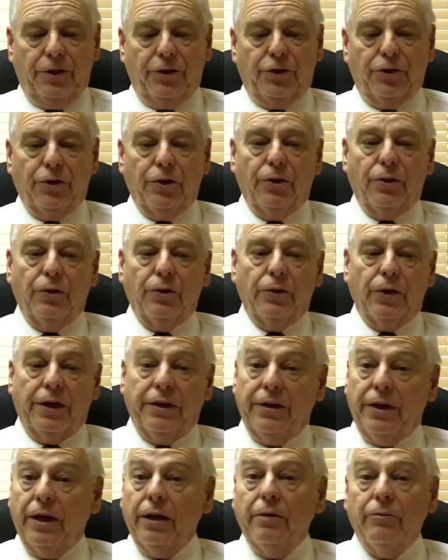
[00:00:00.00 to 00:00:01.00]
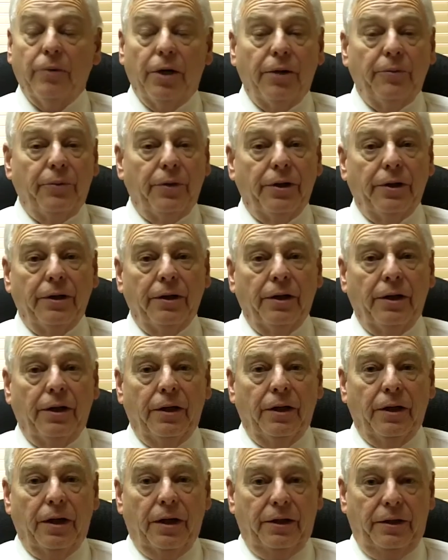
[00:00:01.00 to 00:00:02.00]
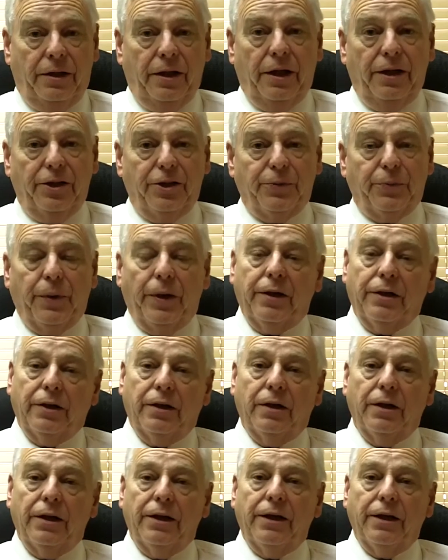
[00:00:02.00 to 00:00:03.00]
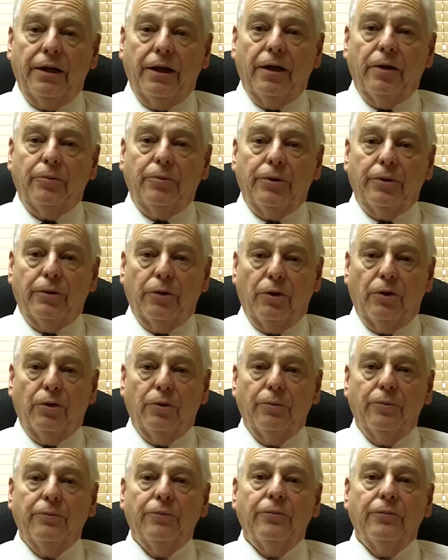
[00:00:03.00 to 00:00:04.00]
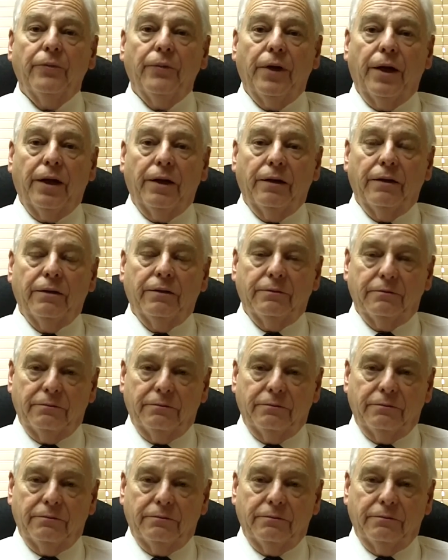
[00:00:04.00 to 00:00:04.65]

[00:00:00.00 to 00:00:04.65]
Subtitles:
So, and then it might be a day spent cleaning up your home that